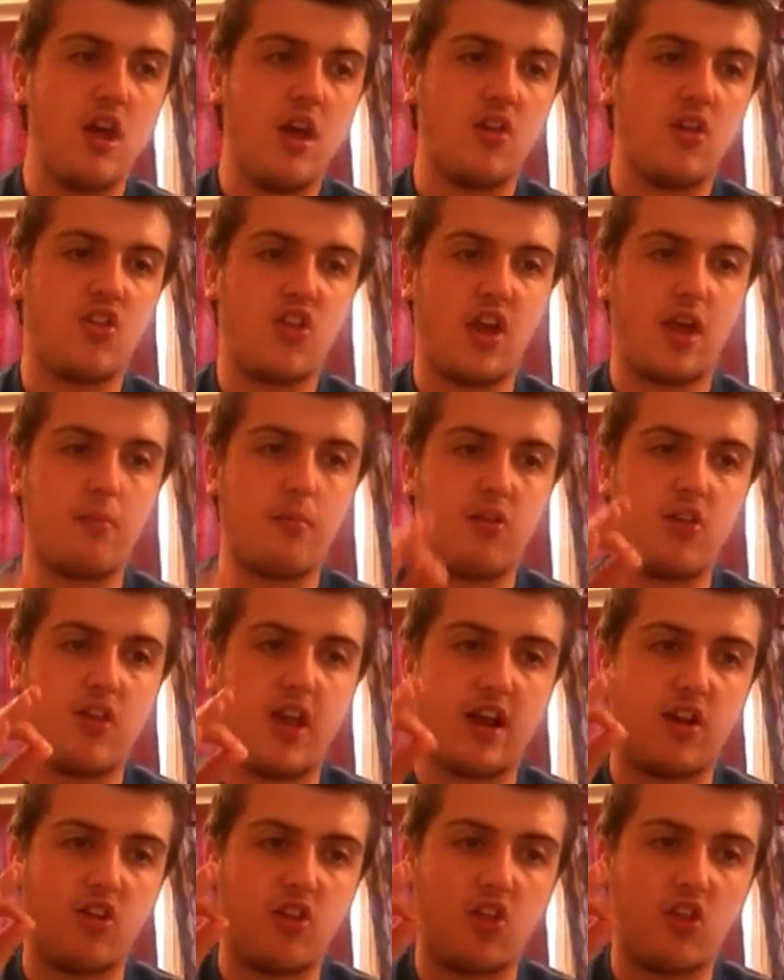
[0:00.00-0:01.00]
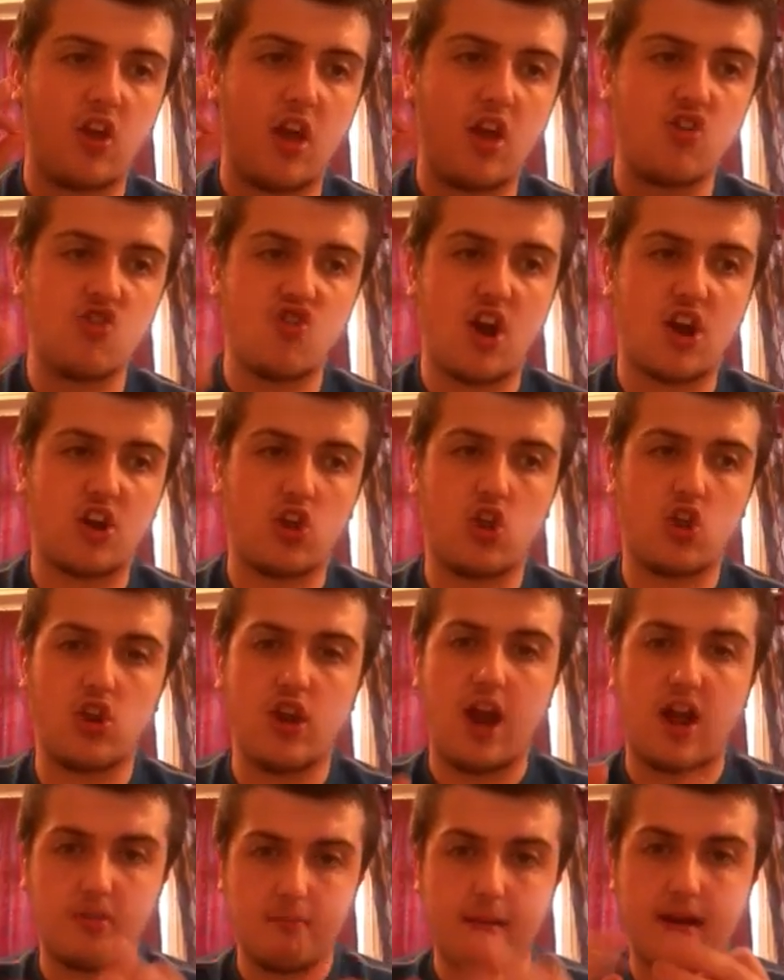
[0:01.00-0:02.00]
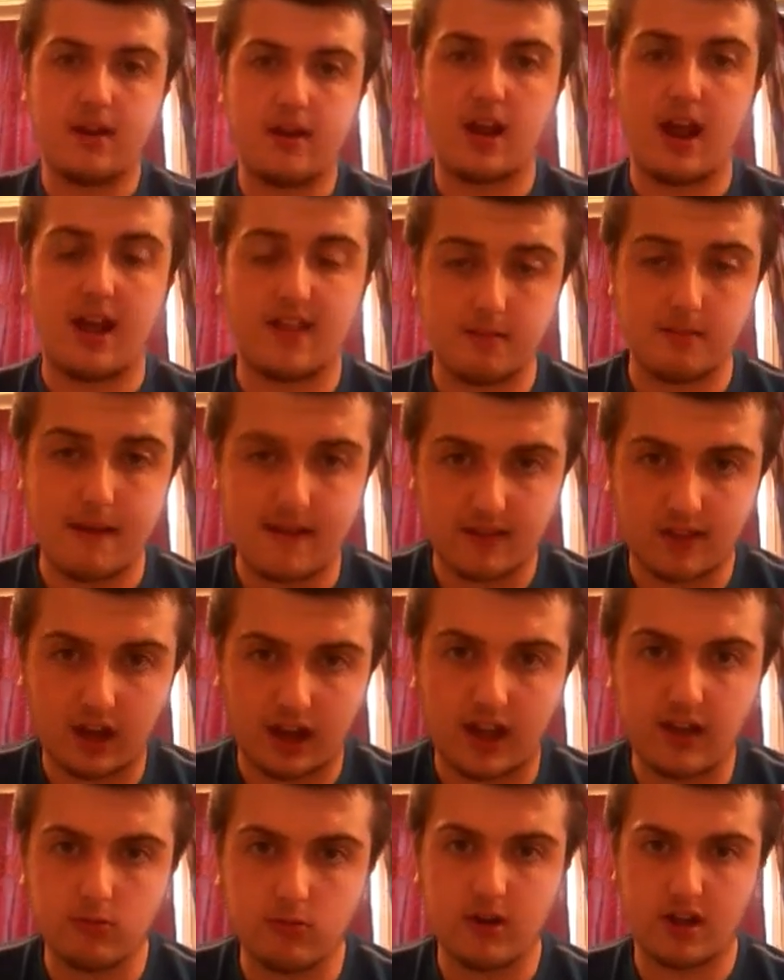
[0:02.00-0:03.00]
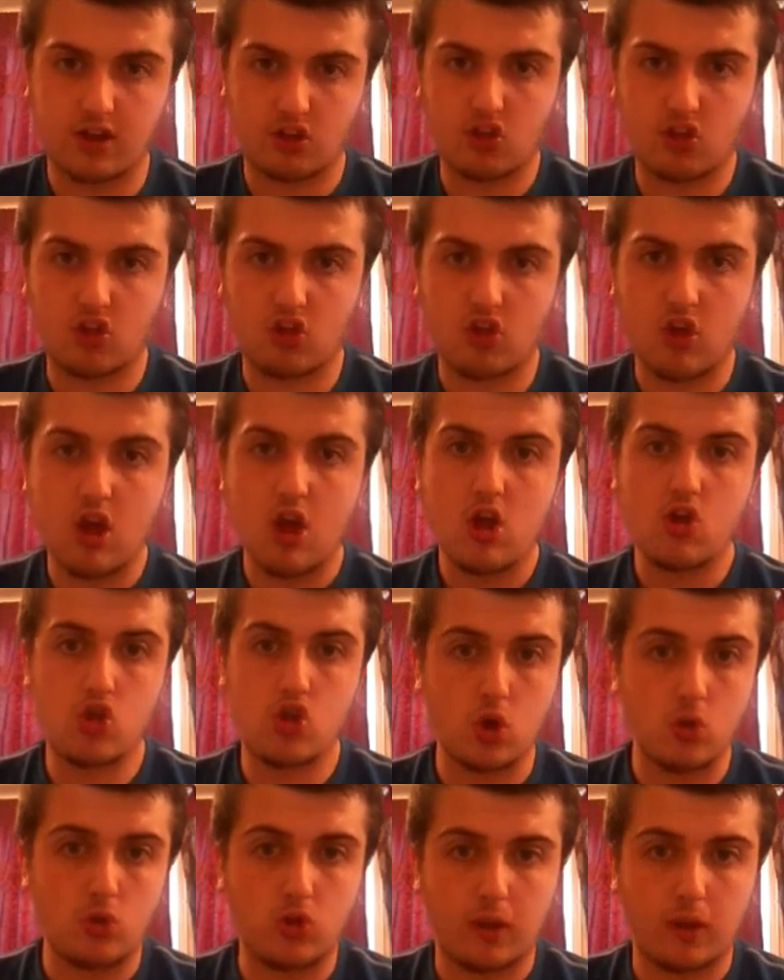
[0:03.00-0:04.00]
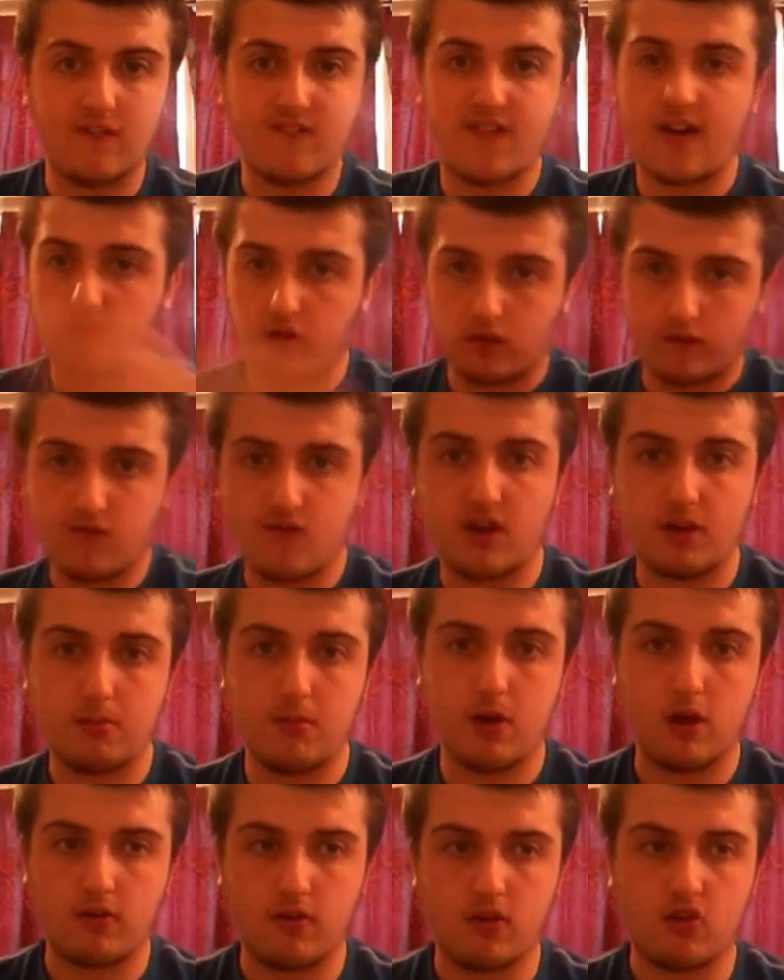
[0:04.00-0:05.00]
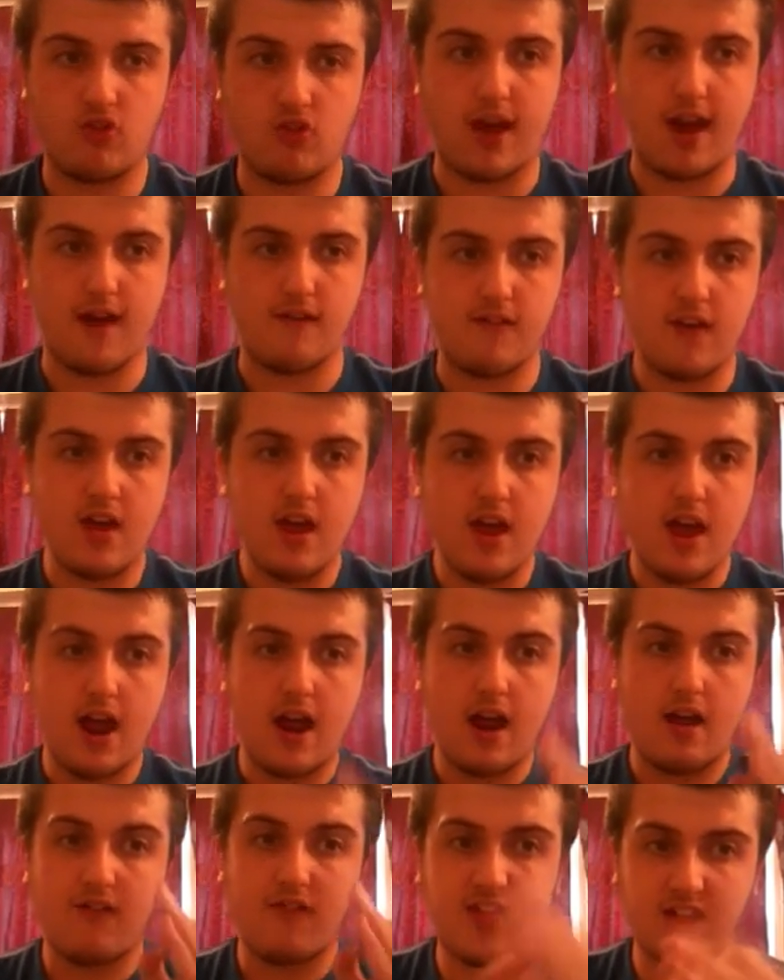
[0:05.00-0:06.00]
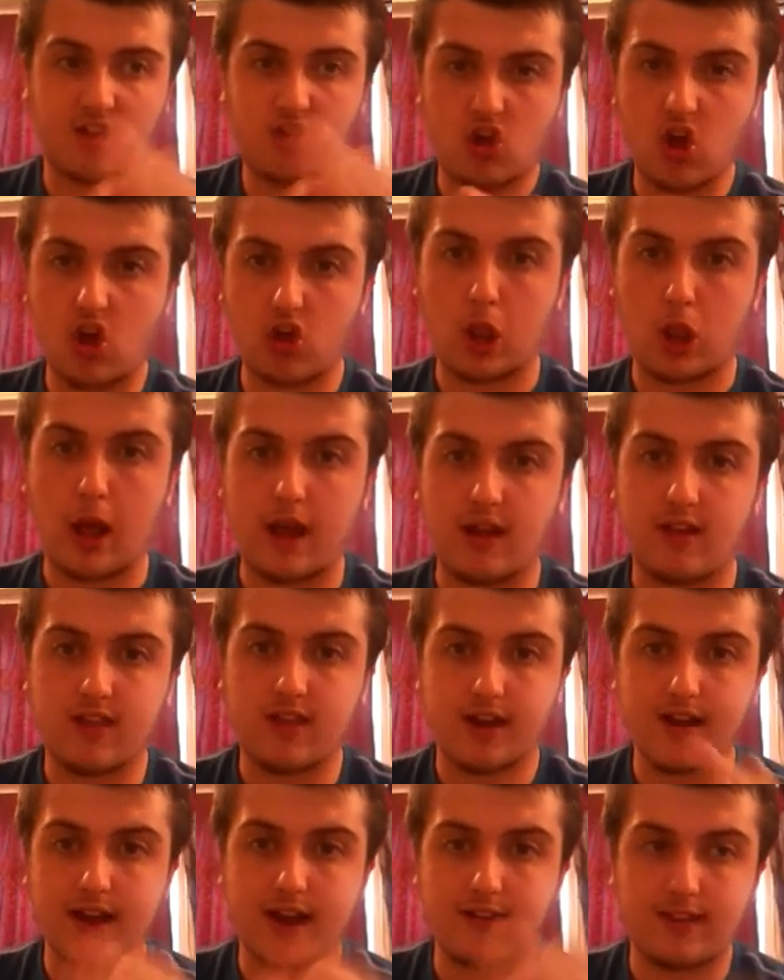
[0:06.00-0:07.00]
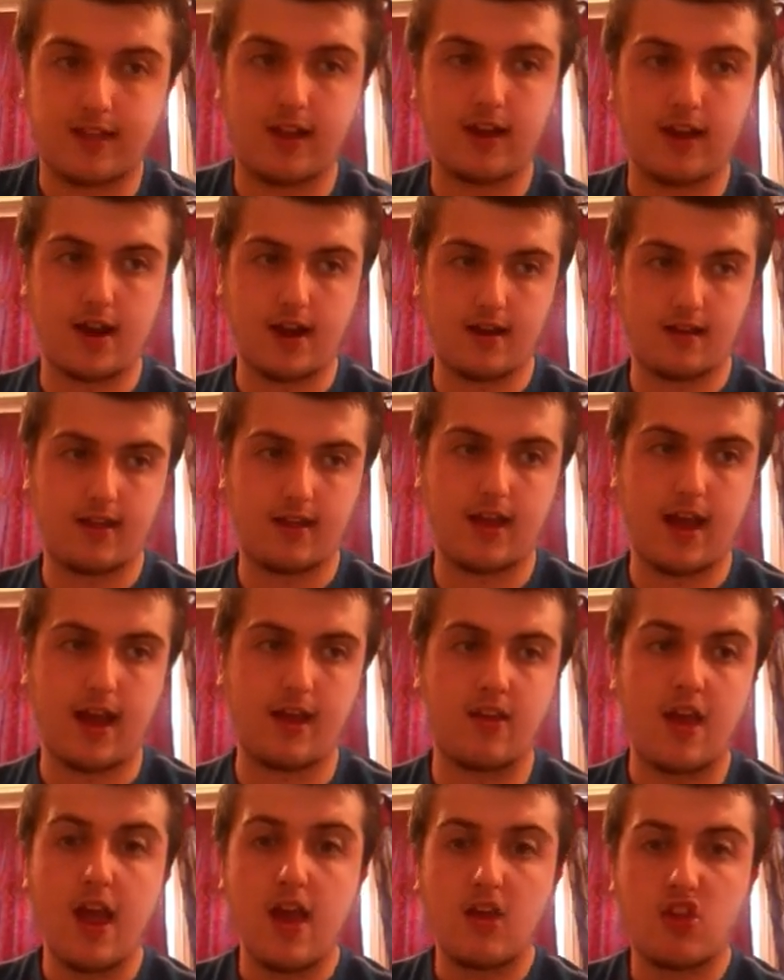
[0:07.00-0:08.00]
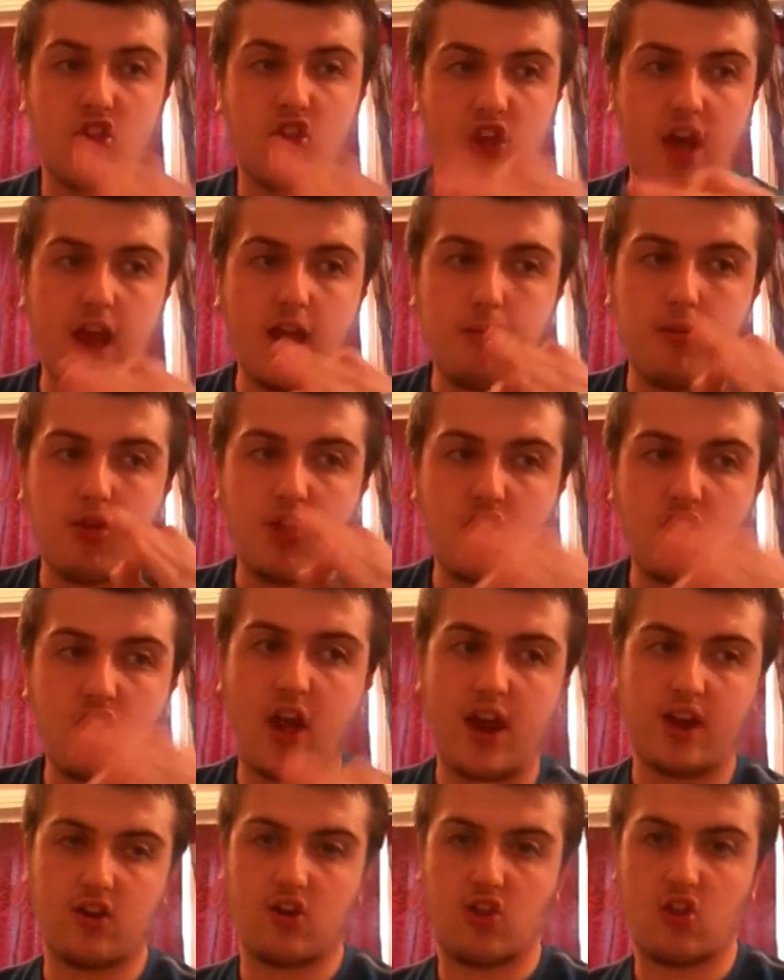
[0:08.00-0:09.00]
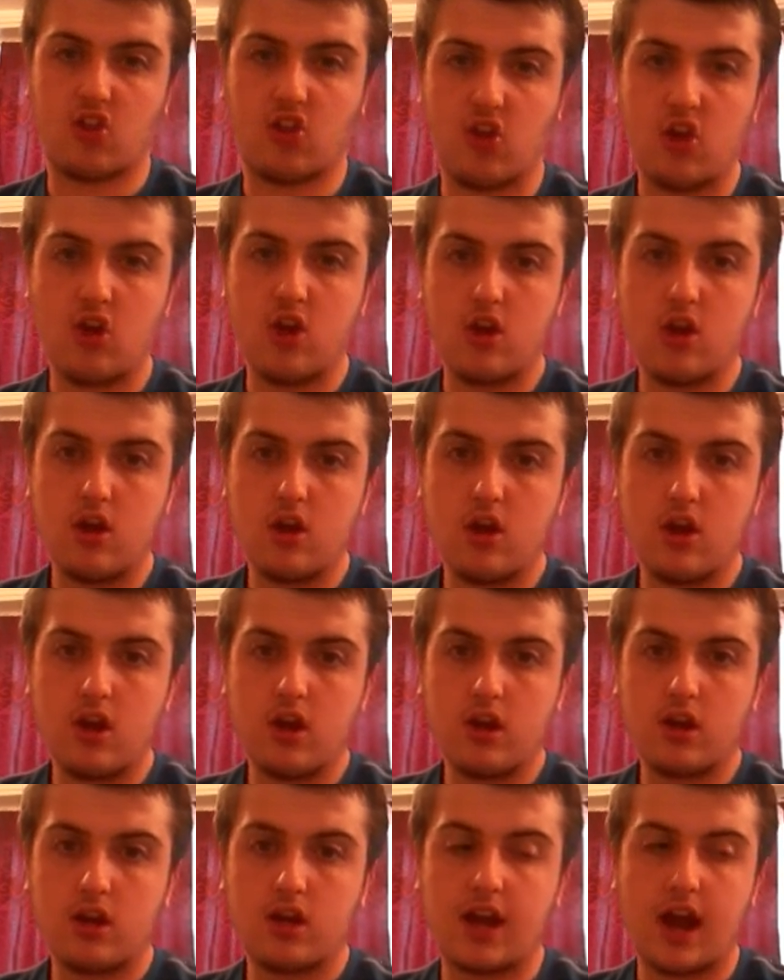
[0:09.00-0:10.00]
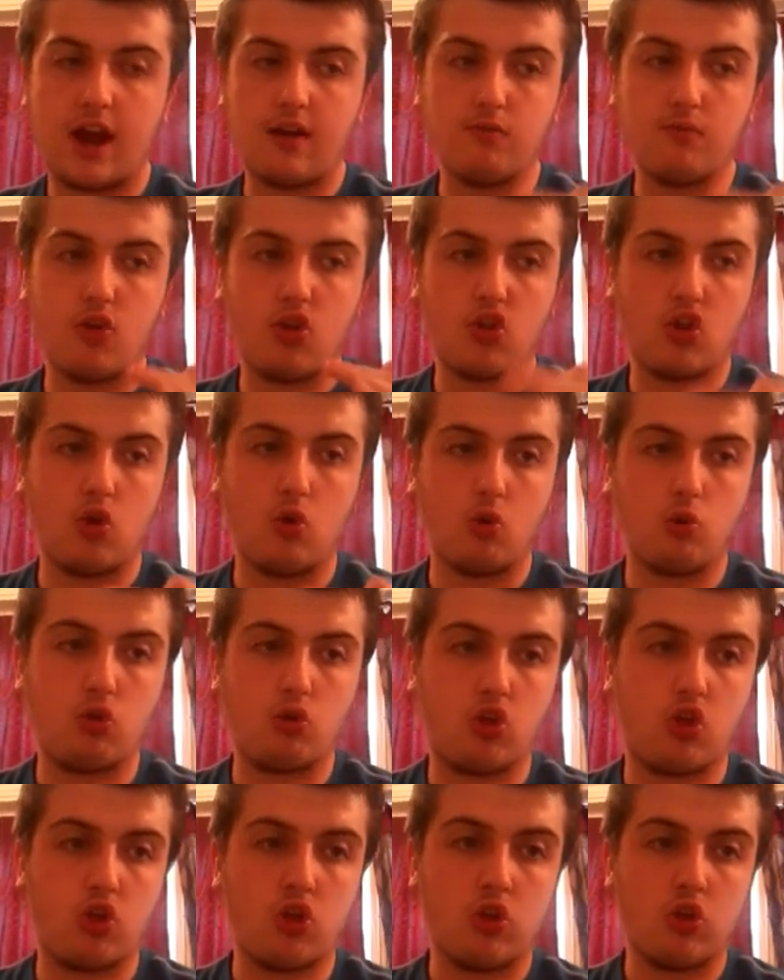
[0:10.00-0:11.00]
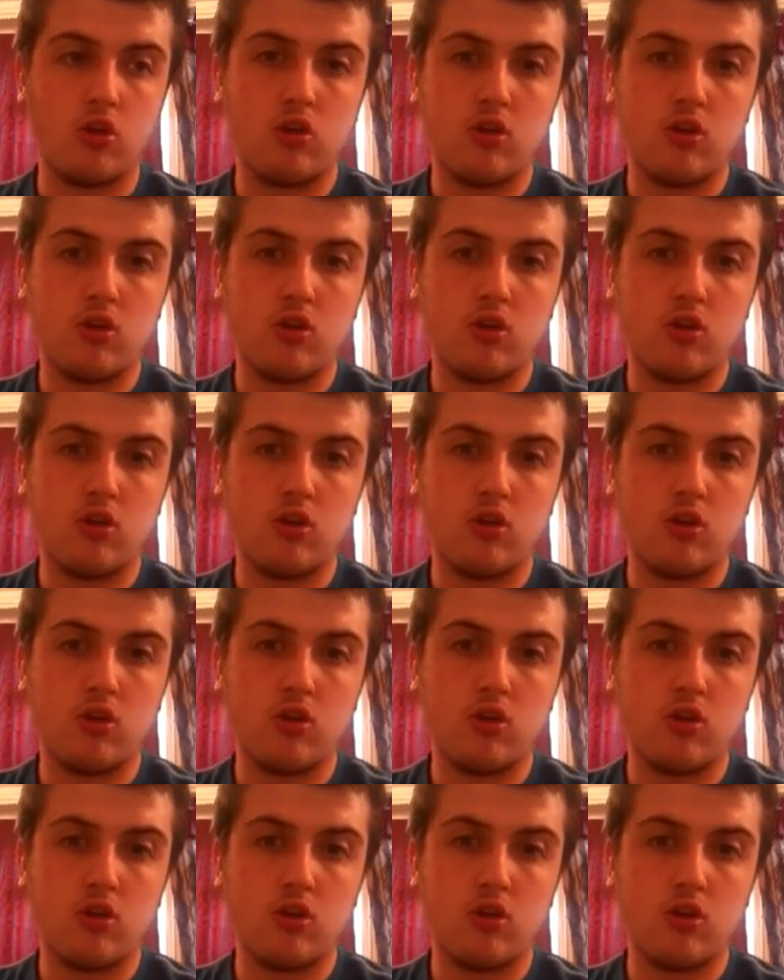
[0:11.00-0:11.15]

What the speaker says: same-sex attraction as a mental illness due to the fact of Freddie Mercury's death. 6 years later, 1998, same-sex can result